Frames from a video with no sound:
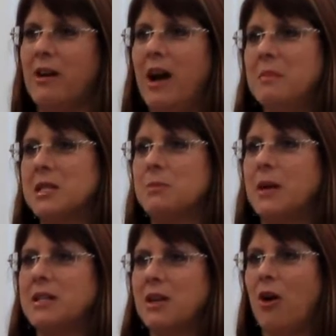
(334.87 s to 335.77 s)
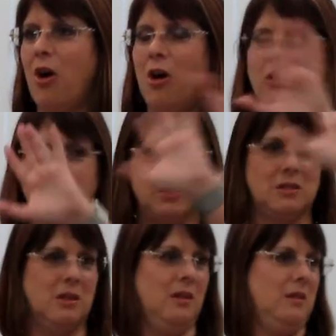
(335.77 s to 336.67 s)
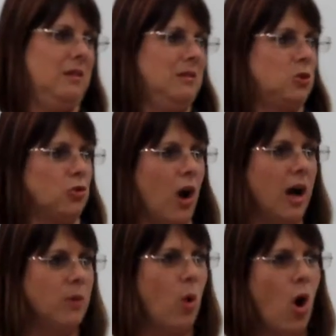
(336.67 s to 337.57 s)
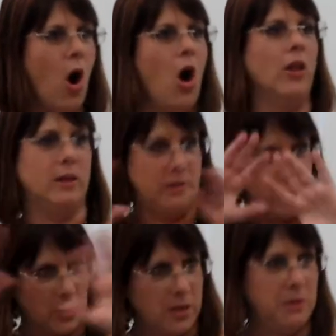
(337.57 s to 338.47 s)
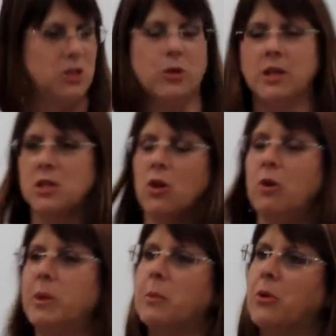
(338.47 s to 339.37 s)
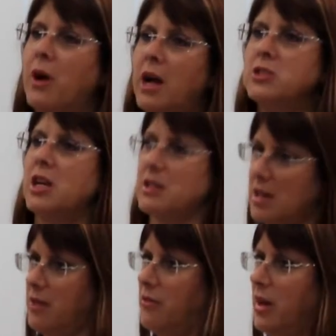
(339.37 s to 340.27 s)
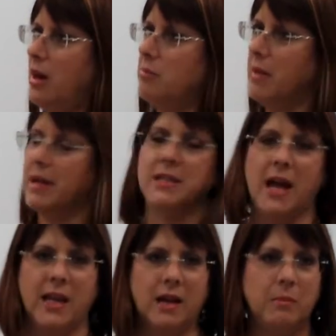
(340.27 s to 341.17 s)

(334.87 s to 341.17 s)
Now I'm expecting all this drywall, and we're going to be doing this whole big project because I've helped my dad.